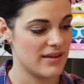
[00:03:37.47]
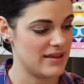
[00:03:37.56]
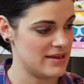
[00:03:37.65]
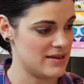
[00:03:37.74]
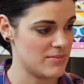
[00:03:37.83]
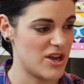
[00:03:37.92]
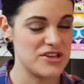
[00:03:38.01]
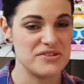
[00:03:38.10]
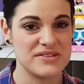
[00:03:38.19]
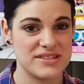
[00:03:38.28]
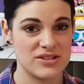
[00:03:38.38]
I
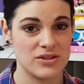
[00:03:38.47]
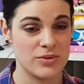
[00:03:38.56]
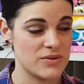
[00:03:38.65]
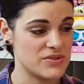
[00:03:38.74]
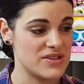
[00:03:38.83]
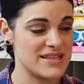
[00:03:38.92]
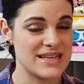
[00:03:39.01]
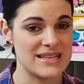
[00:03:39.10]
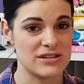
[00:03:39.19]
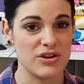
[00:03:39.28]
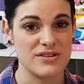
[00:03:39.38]
used to, when I was using
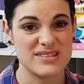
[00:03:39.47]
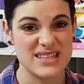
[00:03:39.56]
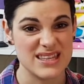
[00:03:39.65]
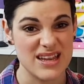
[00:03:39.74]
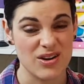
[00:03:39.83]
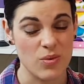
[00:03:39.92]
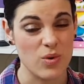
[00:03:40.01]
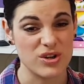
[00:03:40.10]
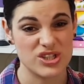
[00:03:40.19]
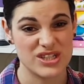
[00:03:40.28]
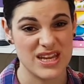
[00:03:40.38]
these a lot, sit there and
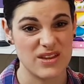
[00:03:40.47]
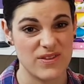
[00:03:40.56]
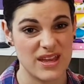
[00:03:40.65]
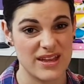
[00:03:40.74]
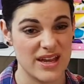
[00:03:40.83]
watch TV,